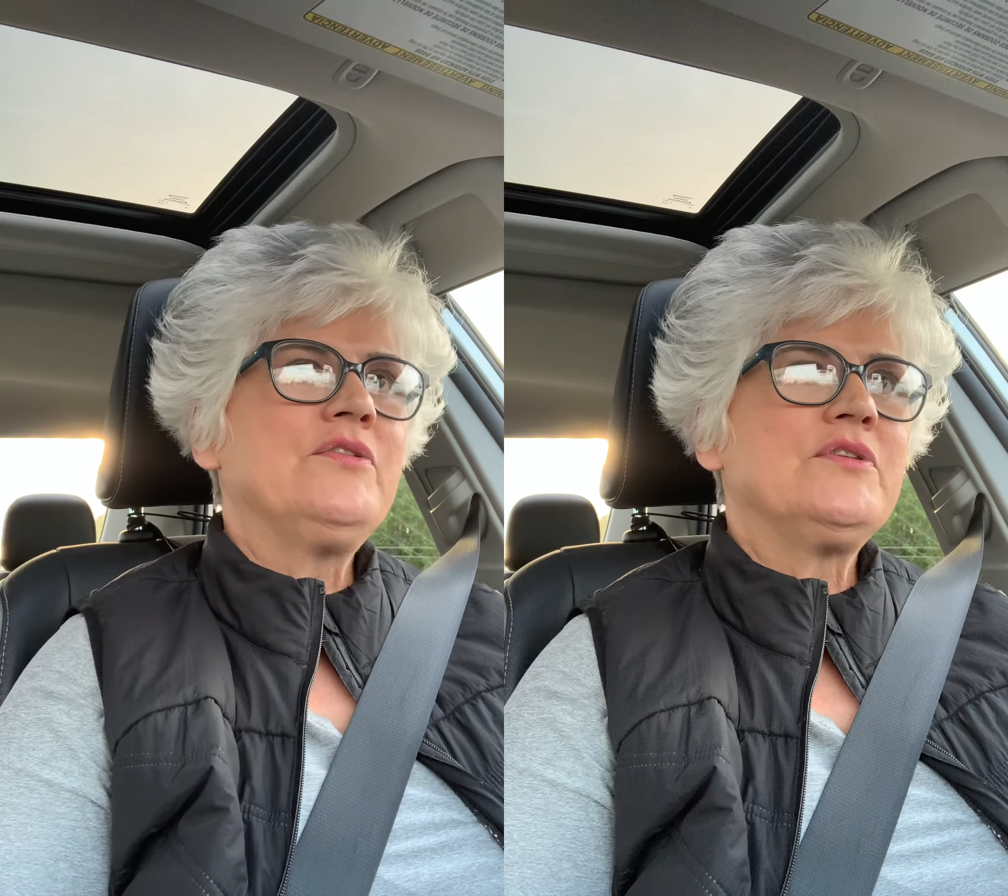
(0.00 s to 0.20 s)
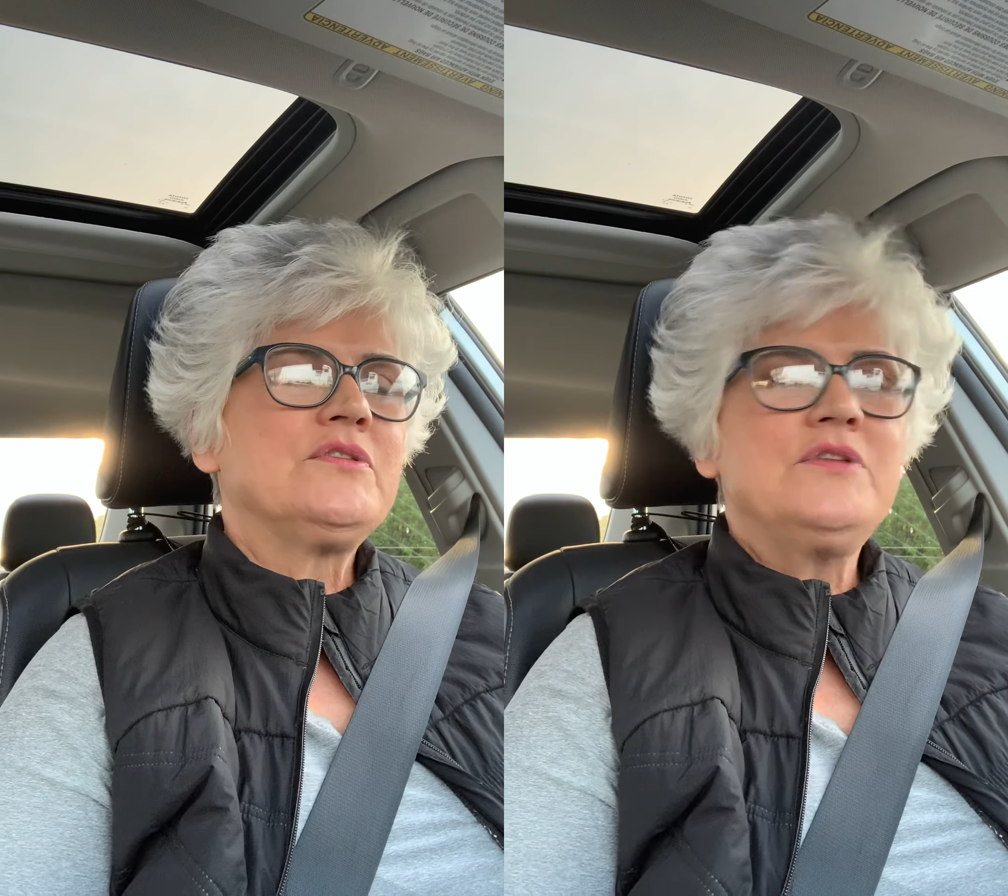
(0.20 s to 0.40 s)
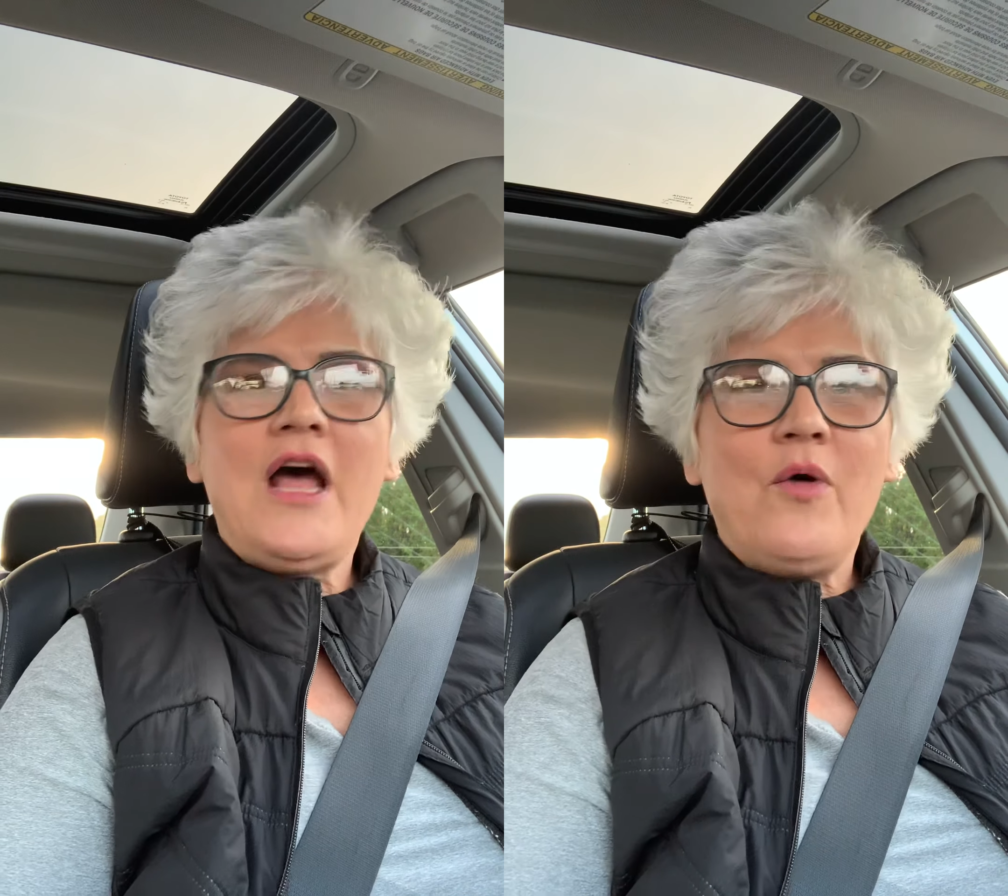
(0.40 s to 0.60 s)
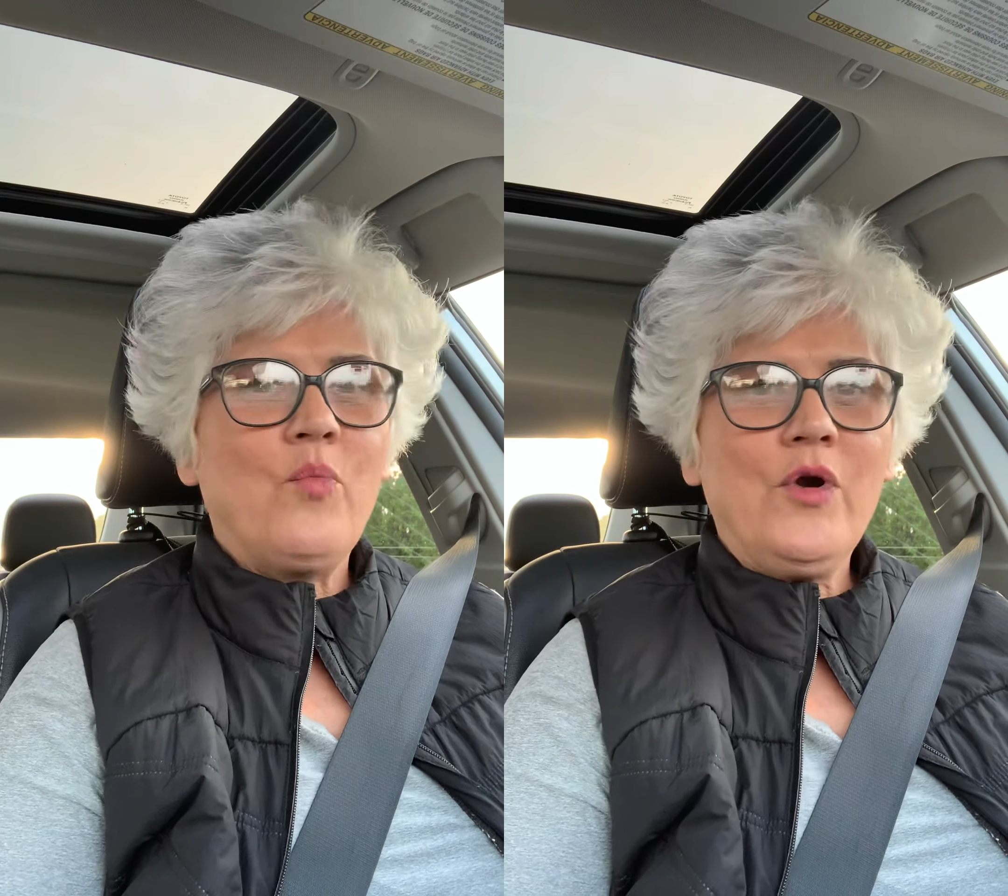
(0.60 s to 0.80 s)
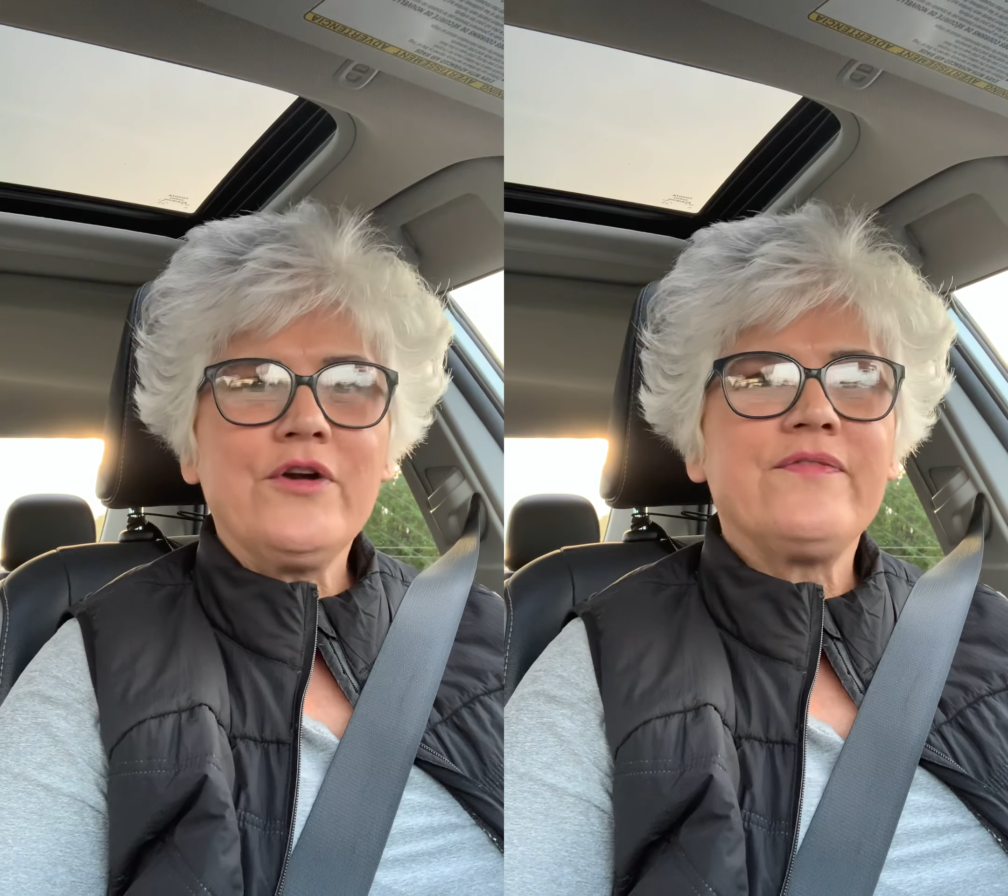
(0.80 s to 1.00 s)
there's not
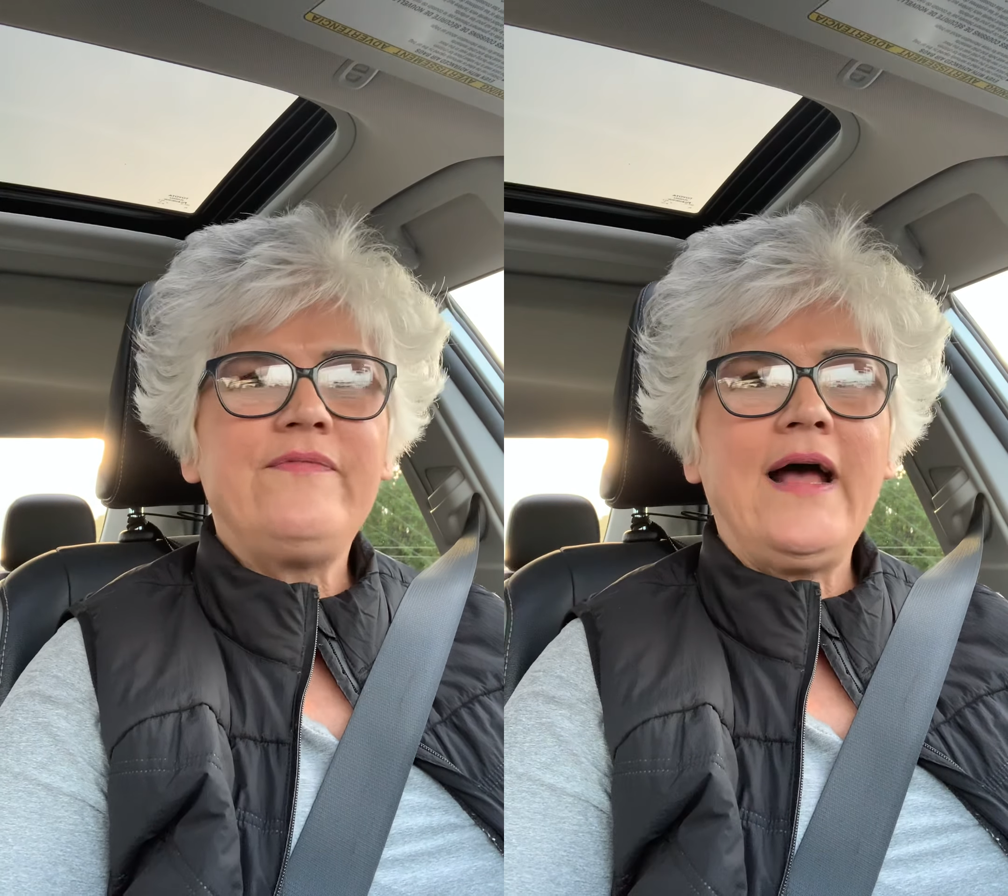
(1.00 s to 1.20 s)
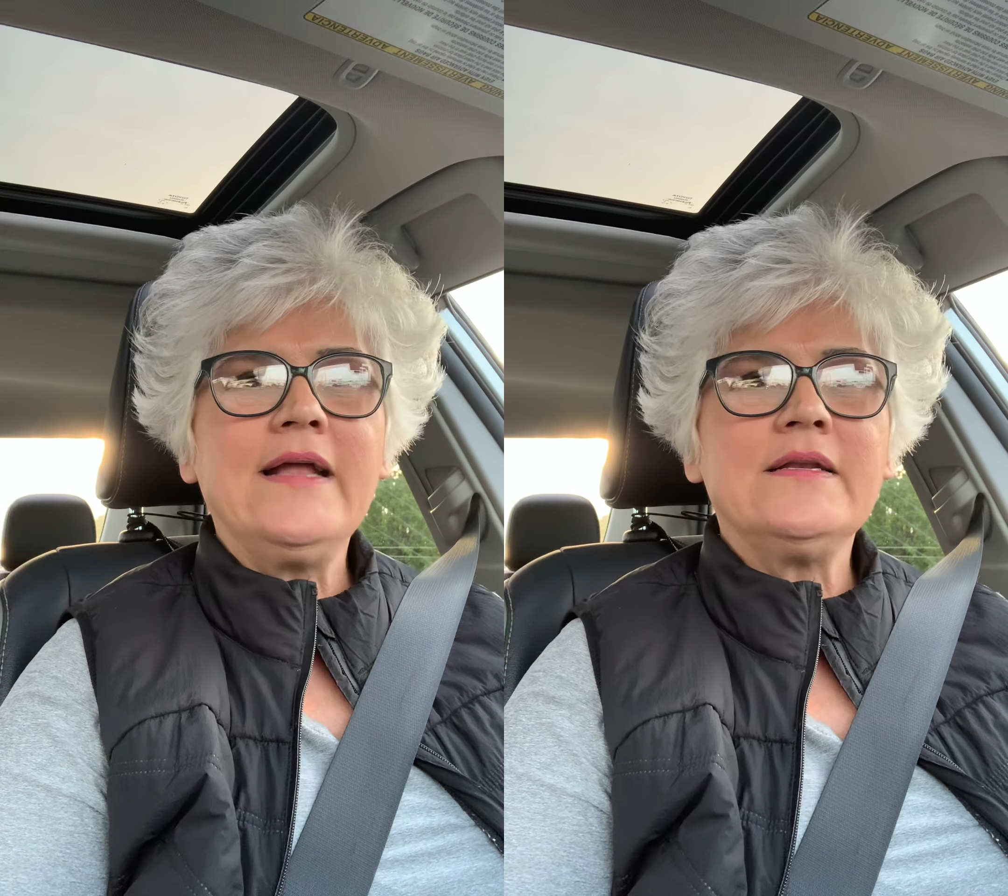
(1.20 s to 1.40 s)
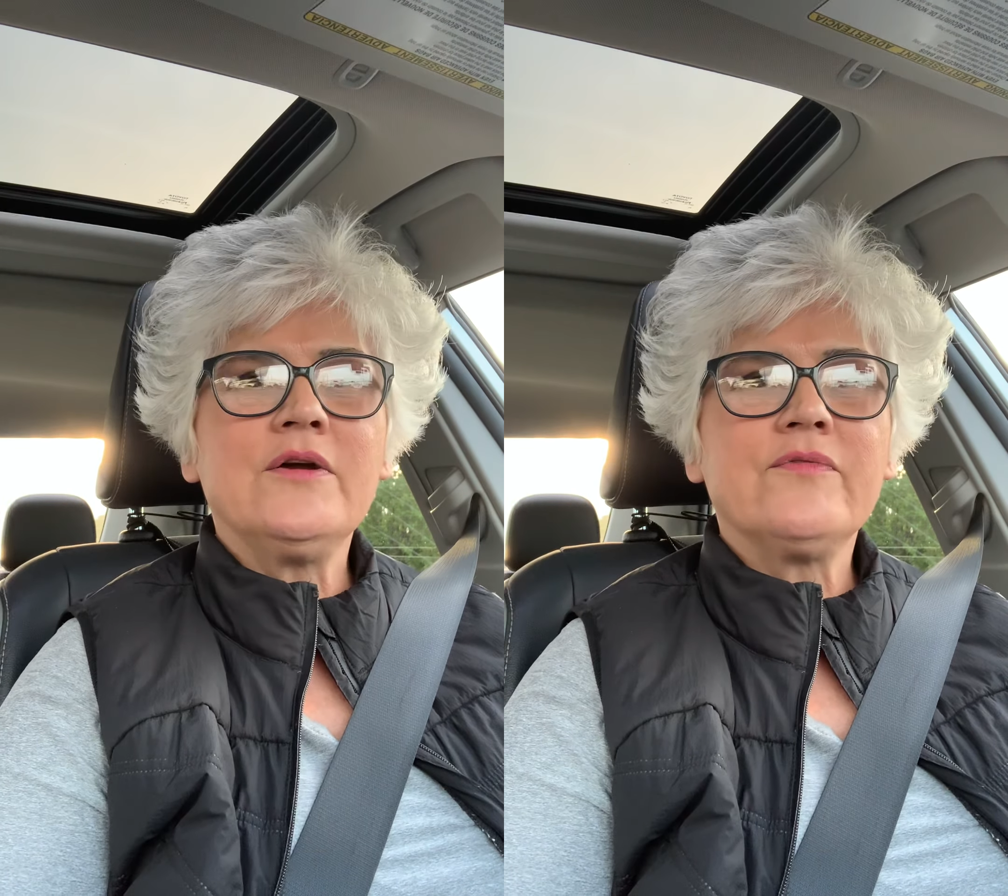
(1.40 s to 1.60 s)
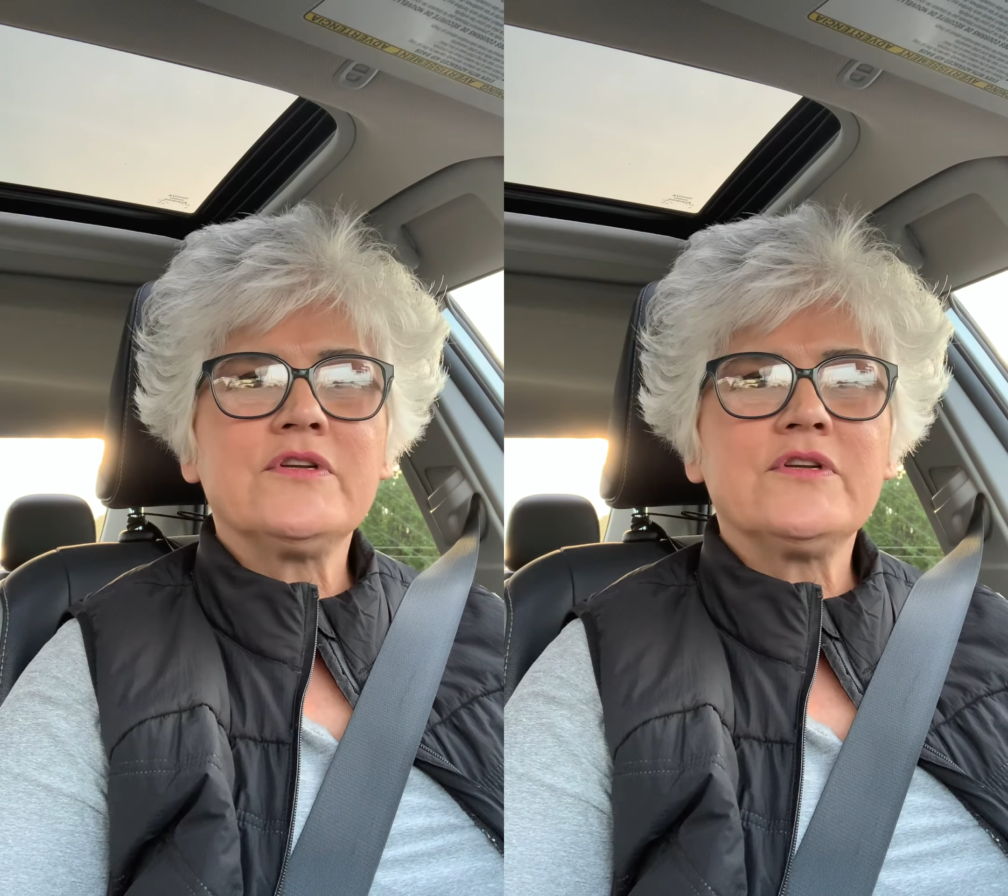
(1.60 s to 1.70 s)
worse fighting over